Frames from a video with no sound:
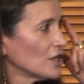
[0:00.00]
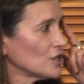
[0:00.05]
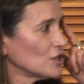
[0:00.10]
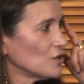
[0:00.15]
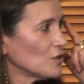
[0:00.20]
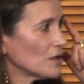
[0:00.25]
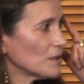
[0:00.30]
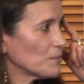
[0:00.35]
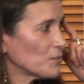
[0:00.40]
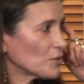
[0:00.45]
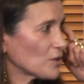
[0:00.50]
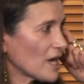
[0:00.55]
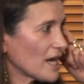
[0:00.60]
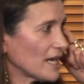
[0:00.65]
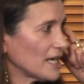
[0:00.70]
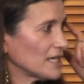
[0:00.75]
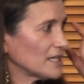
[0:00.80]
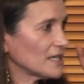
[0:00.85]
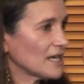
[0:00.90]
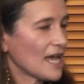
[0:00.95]
your
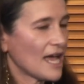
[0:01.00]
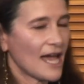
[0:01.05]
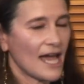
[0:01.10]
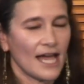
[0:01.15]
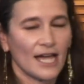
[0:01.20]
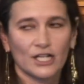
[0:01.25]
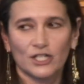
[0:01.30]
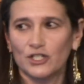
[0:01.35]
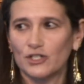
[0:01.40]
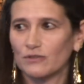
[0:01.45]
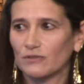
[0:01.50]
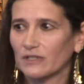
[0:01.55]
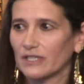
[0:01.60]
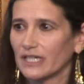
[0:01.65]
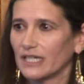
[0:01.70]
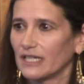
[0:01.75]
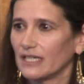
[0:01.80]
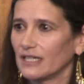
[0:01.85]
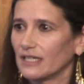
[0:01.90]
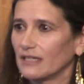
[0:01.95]
brain
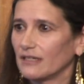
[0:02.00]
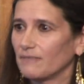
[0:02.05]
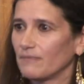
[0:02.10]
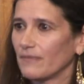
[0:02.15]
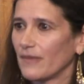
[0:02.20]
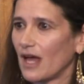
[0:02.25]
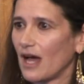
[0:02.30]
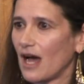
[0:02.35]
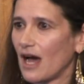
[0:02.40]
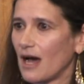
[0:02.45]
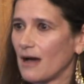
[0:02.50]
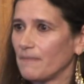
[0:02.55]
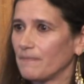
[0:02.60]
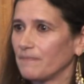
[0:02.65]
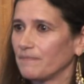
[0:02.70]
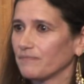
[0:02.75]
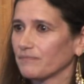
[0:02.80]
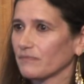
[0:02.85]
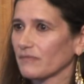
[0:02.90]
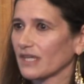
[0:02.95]
actually
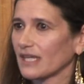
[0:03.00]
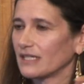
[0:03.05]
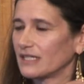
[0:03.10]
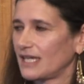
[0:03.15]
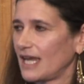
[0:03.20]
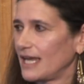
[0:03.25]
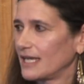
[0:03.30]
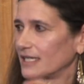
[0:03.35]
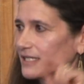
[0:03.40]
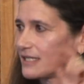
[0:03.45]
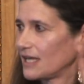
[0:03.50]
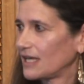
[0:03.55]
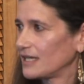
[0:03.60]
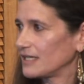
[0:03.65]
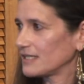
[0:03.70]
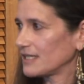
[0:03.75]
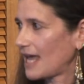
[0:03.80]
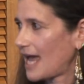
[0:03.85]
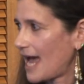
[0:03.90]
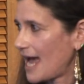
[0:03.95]
um, takes that
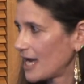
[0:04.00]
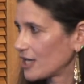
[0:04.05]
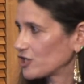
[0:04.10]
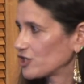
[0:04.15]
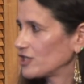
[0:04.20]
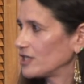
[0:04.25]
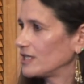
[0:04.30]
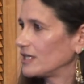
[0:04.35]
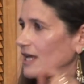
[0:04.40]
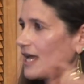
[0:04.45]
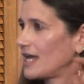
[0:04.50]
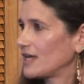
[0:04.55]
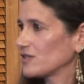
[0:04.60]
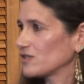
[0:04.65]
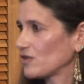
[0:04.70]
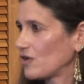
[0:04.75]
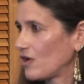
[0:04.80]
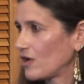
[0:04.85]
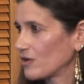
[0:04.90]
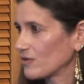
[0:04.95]
as action
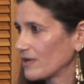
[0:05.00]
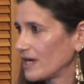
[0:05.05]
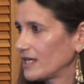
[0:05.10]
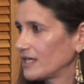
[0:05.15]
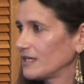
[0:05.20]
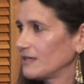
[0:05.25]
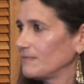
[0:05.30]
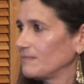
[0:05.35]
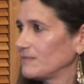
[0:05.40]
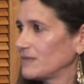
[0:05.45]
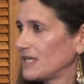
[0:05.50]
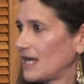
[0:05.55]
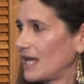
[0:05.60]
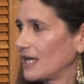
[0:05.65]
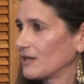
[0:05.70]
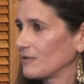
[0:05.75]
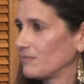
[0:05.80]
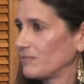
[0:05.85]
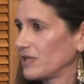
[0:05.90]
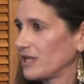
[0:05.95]
has already
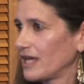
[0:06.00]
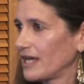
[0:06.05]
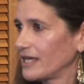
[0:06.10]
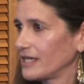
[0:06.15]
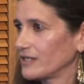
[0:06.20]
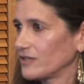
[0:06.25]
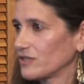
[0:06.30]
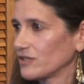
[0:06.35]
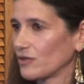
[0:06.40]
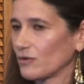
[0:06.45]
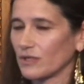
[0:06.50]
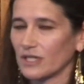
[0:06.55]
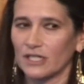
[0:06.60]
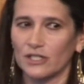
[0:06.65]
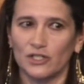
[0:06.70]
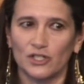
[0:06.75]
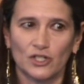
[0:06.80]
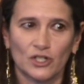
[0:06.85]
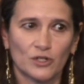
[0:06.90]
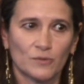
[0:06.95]
taken place. So it
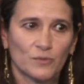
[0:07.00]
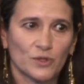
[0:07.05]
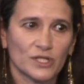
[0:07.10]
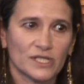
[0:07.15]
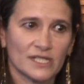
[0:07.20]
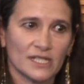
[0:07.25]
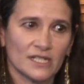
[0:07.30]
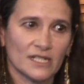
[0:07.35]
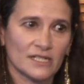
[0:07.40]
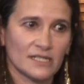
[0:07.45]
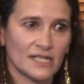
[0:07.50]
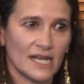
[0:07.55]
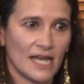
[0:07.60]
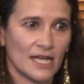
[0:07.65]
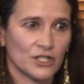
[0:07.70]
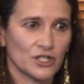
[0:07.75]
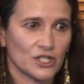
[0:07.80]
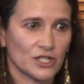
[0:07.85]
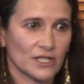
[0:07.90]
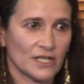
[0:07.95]
interprets an
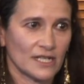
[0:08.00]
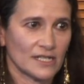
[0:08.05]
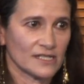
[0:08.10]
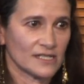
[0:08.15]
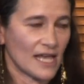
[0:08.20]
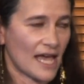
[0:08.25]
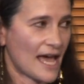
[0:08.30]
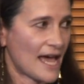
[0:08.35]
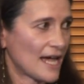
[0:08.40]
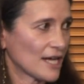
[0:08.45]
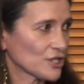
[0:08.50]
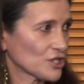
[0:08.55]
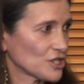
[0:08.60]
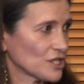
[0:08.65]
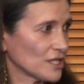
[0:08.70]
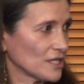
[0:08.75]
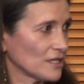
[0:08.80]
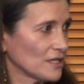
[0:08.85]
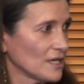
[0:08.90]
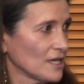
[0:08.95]
intention as
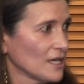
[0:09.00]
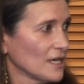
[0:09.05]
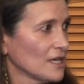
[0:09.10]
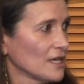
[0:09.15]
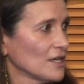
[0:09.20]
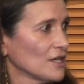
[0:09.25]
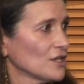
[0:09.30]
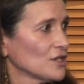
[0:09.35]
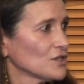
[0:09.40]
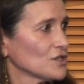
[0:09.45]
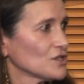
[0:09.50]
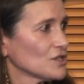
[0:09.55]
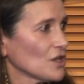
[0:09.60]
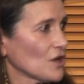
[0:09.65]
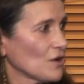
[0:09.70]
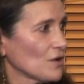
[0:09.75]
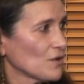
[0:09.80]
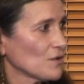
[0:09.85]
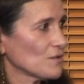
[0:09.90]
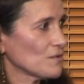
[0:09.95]
action.
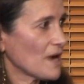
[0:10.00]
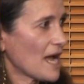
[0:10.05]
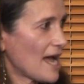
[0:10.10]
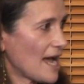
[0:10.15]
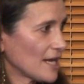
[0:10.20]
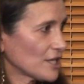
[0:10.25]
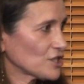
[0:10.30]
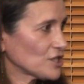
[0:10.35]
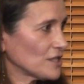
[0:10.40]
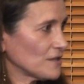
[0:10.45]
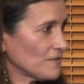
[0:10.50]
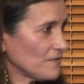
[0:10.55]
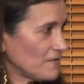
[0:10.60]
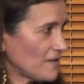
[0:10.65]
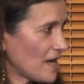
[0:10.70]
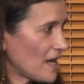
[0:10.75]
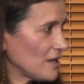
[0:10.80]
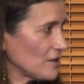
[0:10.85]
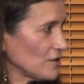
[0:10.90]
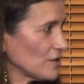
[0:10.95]
So action
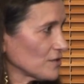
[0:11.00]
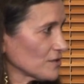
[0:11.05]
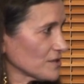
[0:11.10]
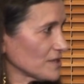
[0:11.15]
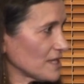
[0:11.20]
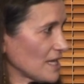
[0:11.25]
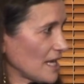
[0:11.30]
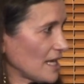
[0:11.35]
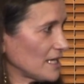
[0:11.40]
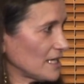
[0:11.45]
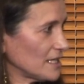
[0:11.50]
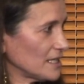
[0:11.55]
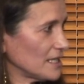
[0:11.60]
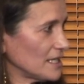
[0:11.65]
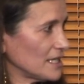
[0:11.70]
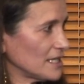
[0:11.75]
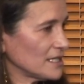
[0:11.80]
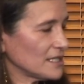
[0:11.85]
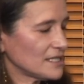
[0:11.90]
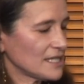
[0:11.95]
follows
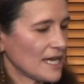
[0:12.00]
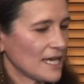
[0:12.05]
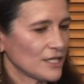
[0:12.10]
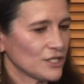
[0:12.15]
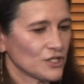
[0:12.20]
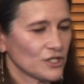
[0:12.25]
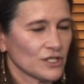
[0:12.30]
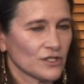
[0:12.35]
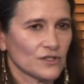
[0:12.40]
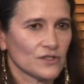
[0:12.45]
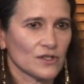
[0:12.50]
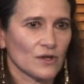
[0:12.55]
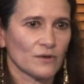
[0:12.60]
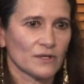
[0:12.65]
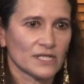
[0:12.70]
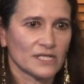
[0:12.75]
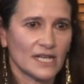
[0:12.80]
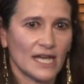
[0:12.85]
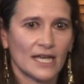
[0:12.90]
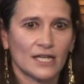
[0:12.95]
any intention, so
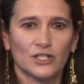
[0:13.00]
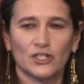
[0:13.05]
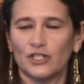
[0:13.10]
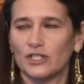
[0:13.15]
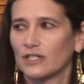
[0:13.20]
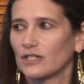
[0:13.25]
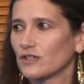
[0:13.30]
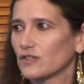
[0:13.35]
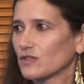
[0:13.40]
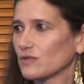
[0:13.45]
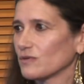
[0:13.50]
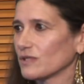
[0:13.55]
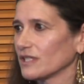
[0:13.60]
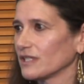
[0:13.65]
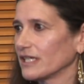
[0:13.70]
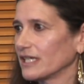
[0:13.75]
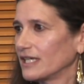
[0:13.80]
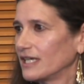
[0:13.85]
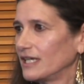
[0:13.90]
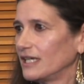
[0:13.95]
intention is
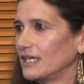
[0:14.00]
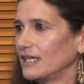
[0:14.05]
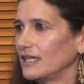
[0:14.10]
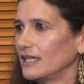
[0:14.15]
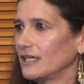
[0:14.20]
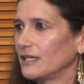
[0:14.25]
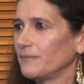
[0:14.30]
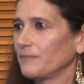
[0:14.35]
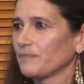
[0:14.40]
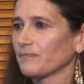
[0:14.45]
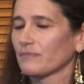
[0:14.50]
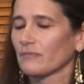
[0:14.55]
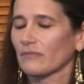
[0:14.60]
really key.